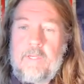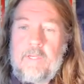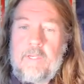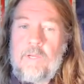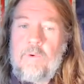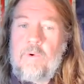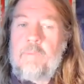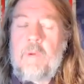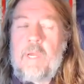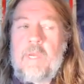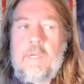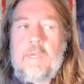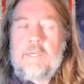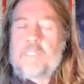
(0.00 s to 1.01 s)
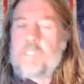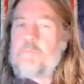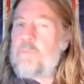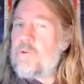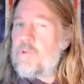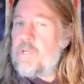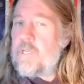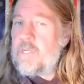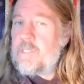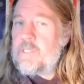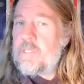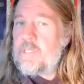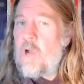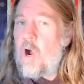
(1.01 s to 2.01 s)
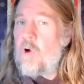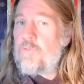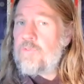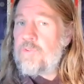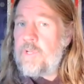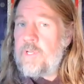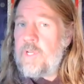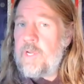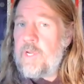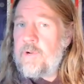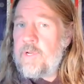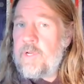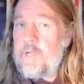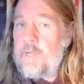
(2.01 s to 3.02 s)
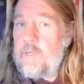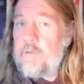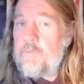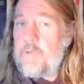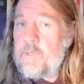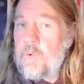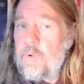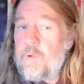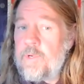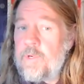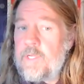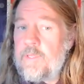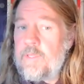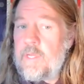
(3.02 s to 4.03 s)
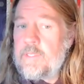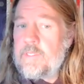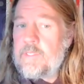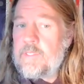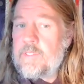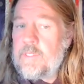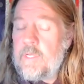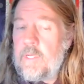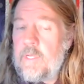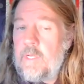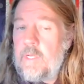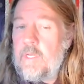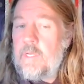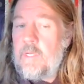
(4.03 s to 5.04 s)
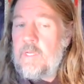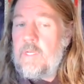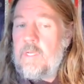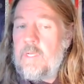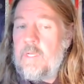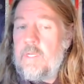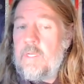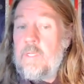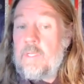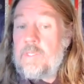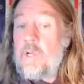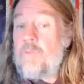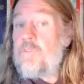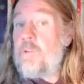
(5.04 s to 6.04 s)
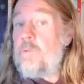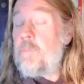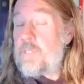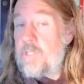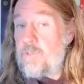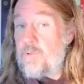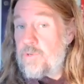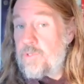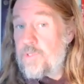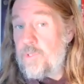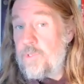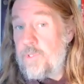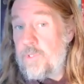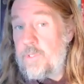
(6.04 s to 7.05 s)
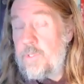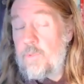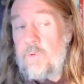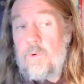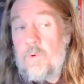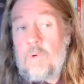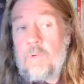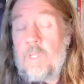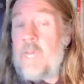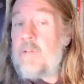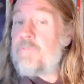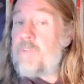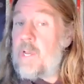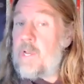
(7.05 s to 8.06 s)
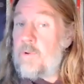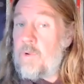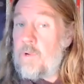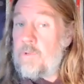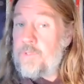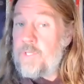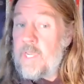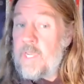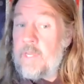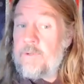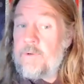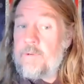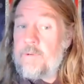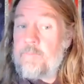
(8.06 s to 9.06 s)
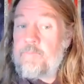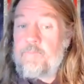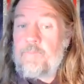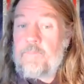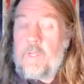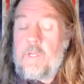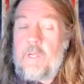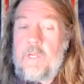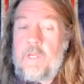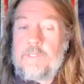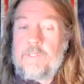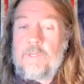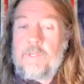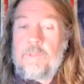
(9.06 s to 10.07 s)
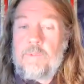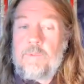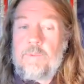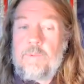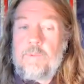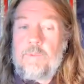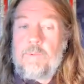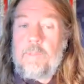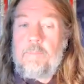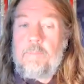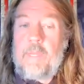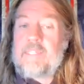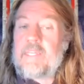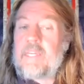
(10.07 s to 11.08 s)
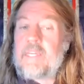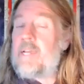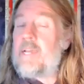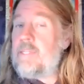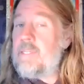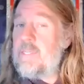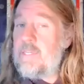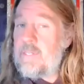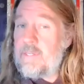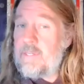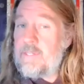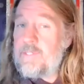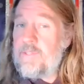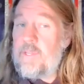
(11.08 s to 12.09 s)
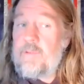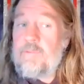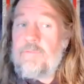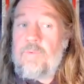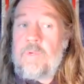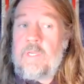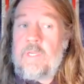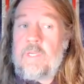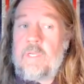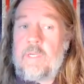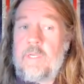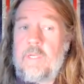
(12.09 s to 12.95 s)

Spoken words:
in my experience, it's often an area of inquiry that's often misunderstood or left out altogether. And so the basic idea is that if we